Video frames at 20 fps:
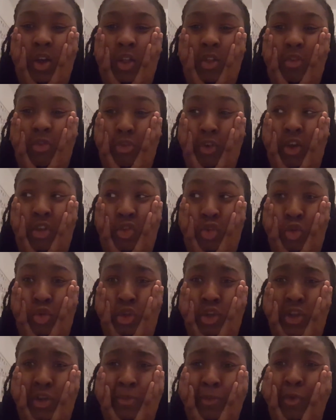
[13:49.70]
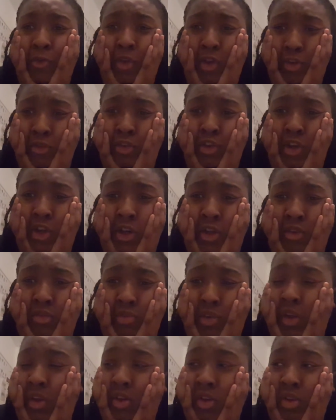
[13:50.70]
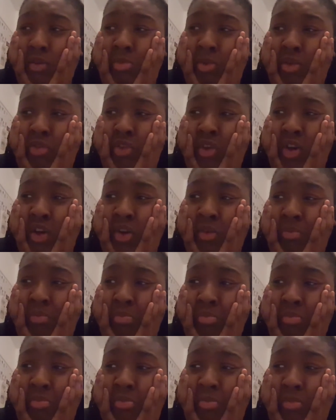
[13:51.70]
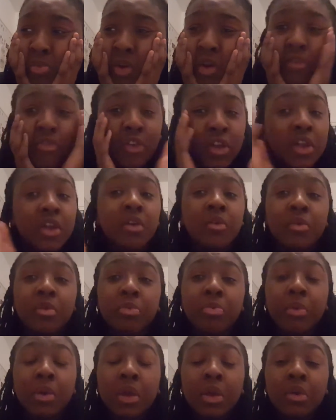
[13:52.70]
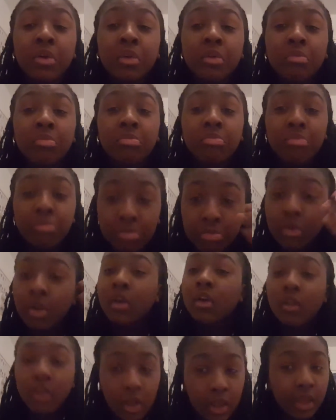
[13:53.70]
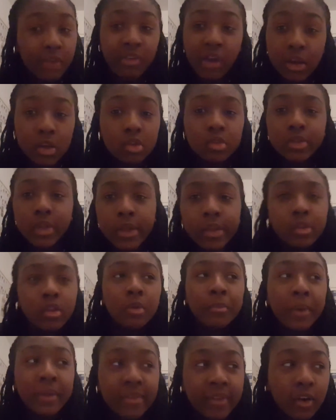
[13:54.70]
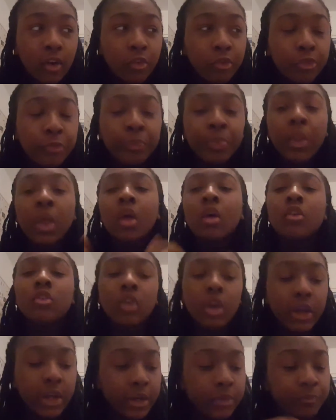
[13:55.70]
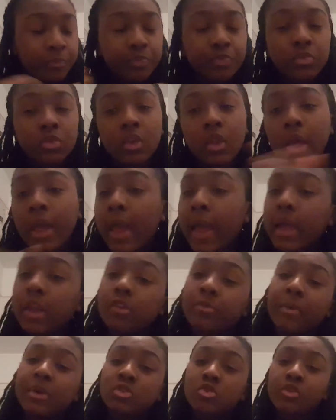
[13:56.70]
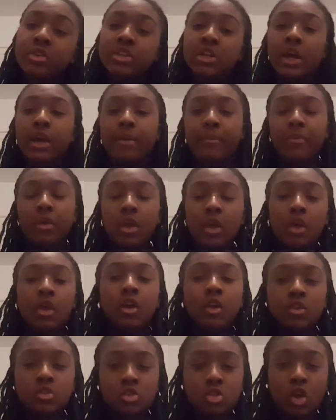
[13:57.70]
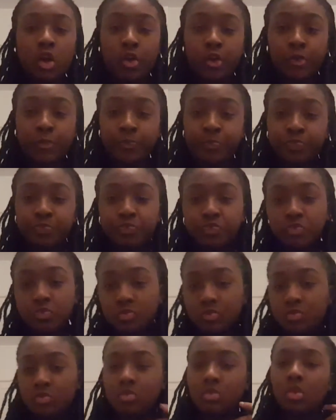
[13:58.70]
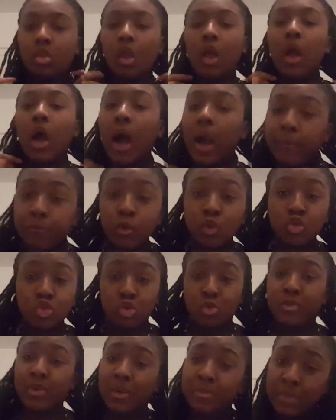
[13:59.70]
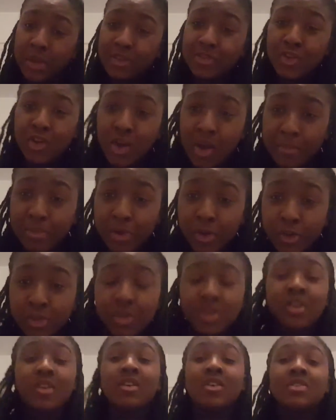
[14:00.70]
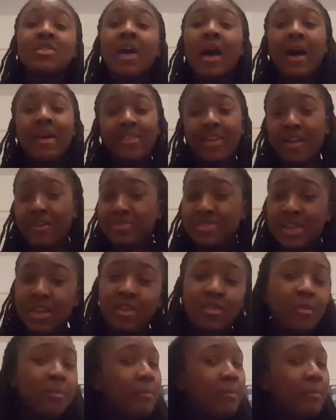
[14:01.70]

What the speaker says: First story time I've ever done, and to be fair, I think it was pretty good, if I do say so myself. So yeah, end of my story time. So I'm not sure when I'm next going to upload, because as I've said